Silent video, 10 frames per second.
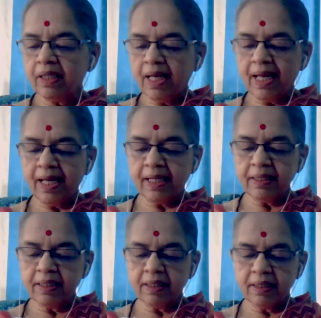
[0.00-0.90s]

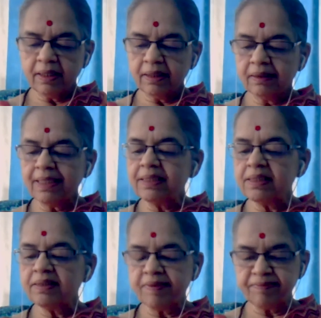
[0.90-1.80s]
and uh, that
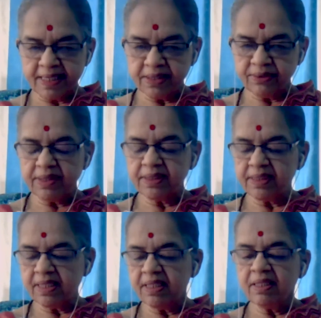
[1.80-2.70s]
is 5th century
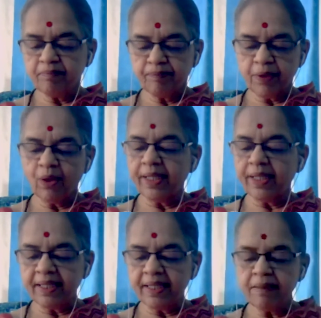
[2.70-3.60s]
CE or AD.